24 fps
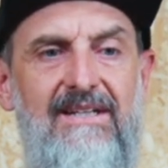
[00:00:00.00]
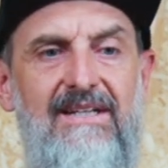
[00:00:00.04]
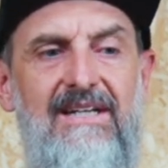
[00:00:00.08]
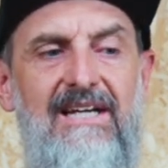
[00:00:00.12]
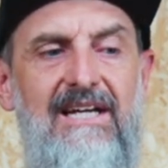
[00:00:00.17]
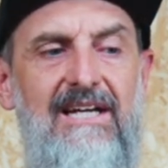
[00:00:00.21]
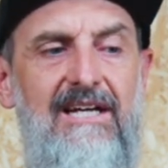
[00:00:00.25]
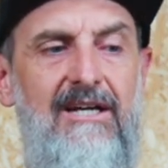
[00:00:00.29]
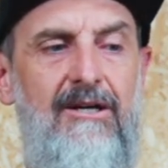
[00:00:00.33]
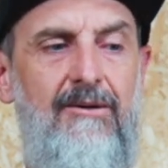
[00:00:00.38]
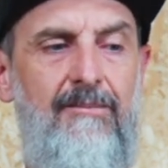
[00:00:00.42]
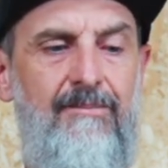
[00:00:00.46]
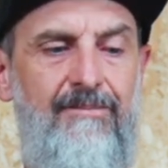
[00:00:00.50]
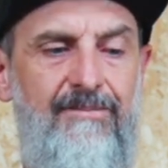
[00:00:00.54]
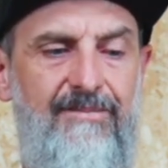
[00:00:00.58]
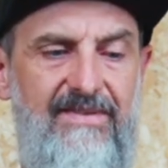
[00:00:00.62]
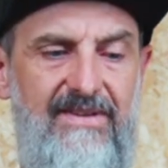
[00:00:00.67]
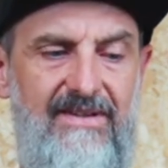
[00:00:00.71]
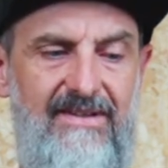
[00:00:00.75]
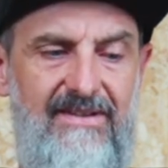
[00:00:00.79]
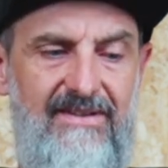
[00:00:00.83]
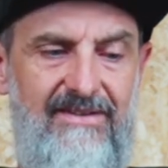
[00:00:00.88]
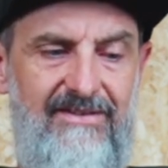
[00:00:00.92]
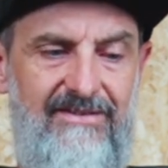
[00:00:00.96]

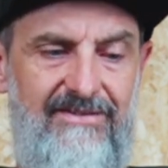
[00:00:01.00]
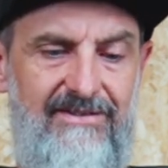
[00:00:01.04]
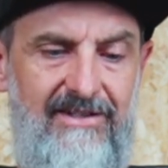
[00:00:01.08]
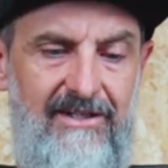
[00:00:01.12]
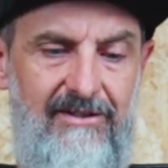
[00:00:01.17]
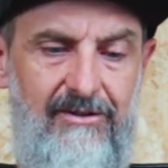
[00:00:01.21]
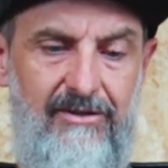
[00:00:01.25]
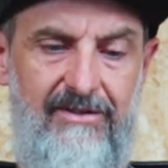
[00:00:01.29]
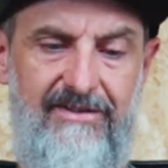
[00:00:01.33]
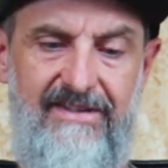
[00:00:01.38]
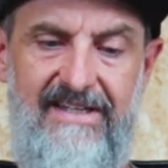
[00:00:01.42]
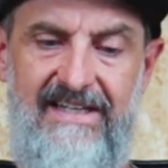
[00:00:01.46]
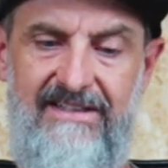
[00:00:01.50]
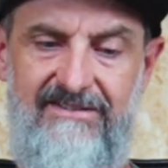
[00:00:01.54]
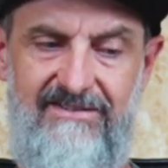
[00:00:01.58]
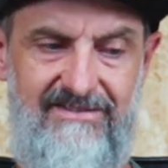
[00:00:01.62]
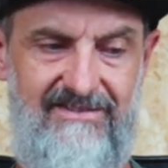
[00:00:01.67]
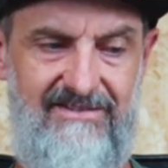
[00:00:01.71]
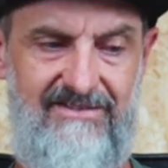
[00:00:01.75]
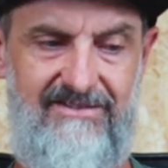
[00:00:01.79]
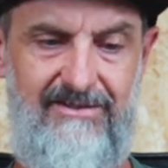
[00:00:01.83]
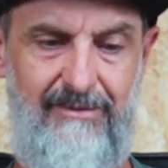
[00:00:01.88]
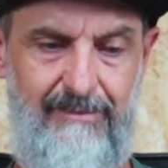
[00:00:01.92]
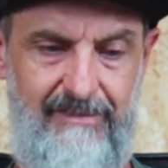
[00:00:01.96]
So look,
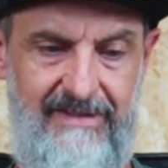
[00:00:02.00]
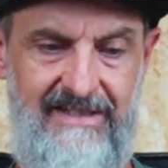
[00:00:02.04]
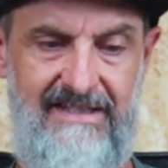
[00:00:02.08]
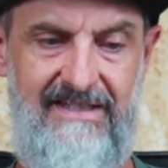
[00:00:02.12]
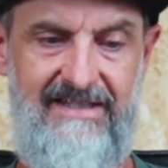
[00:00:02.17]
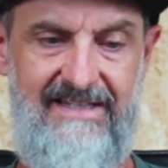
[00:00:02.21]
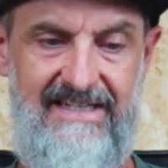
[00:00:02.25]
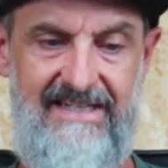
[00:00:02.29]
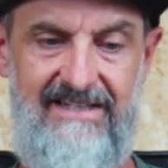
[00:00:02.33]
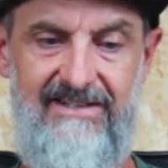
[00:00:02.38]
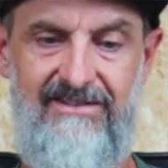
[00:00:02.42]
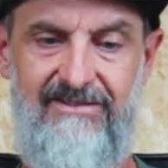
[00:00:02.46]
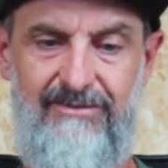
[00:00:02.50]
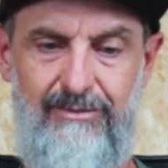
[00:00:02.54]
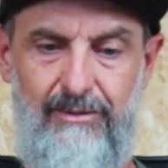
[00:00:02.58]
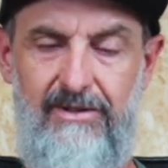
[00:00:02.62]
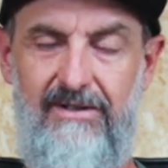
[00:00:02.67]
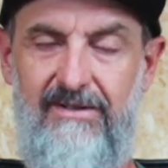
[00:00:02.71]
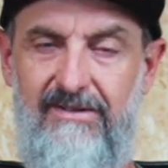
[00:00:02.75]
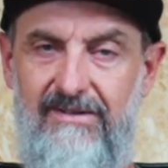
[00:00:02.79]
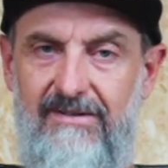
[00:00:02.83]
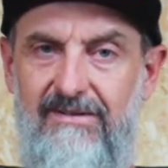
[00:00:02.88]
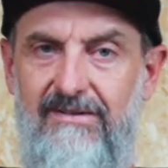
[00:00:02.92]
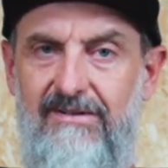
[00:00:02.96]
to me, that is
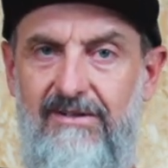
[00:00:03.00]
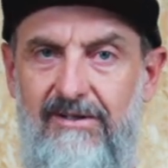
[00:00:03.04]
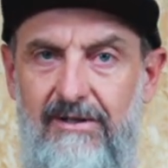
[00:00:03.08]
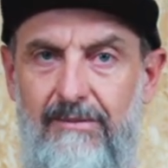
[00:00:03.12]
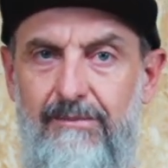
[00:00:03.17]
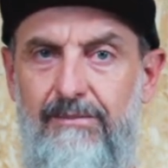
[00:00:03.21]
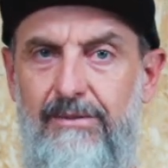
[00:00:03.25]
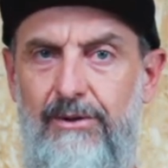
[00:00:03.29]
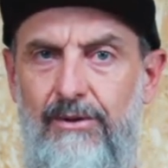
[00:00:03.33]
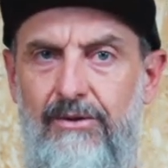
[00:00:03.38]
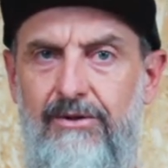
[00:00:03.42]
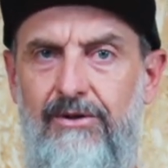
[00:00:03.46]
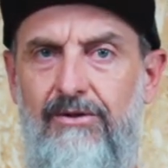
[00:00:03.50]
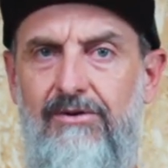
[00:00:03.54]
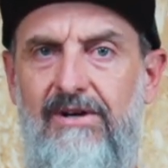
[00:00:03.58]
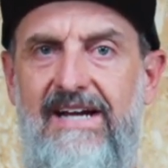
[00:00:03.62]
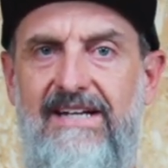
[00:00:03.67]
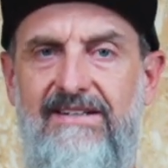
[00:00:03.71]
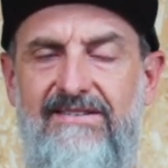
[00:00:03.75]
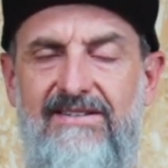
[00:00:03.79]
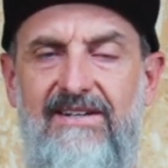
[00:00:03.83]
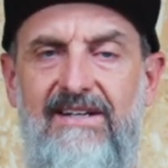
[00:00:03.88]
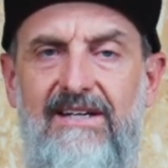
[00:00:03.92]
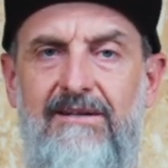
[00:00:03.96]
what like build a
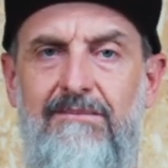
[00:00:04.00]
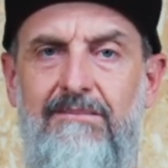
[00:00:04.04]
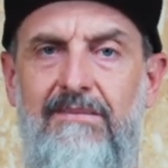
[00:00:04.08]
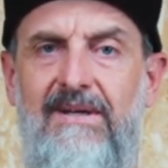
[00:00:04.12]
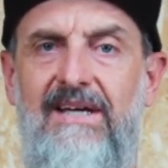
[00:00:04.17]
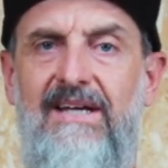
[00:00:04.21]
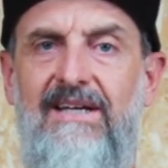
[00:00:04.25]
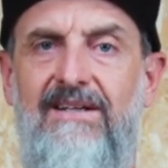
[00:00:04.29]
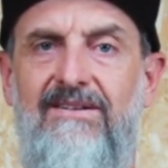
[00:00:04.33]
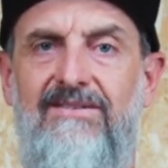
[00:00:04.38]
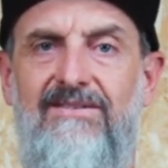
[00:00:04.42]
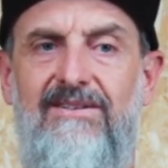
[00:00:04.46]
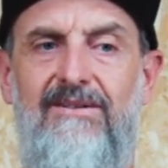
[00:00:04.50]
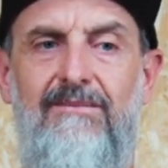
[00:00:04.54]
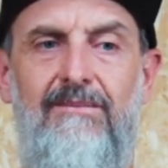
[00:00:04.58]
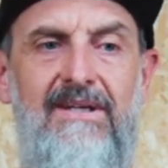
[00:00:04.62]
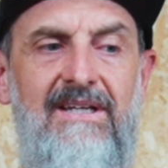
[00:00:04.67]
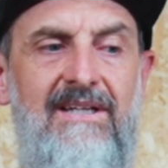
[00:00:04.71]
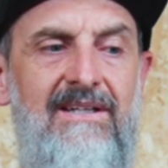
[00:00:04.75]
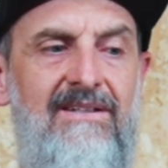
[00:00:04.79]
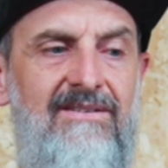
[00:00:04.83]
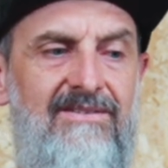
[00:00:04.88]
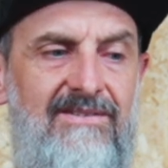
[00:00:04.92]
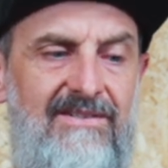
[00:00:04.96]
great team means. It
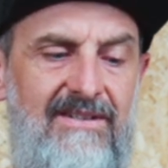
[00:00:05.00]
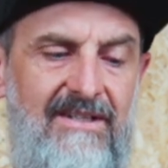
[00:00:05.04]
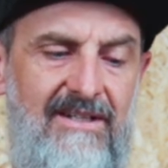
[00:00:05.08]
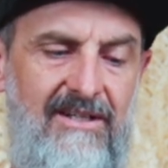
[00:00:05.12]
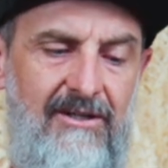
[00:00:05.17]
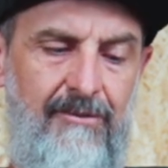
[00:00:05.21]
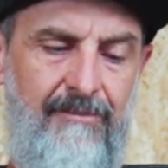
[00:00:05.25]
means